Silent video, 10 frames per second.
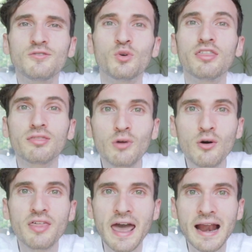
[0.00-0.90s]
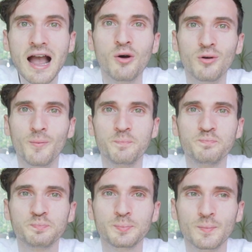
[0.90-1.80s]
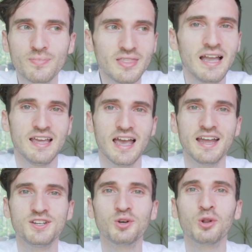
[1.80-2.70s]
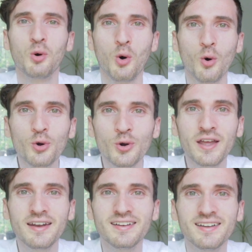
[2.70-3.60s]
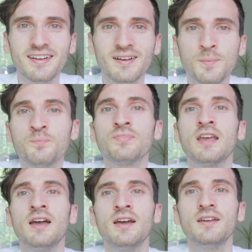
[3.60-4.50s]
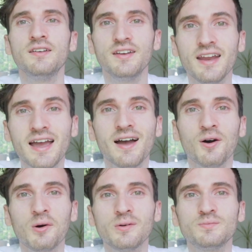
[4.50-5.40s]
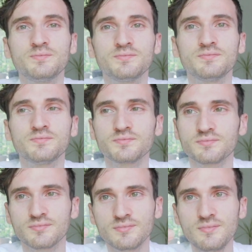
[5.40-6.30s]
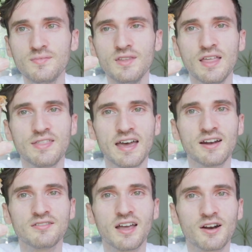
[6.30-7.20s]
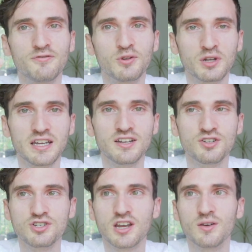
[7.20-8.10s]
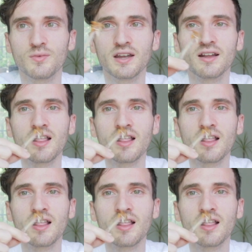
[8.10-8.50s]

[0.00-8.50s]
We throw that out and you'll order it? Now, that is not a fully eaten chicken wing.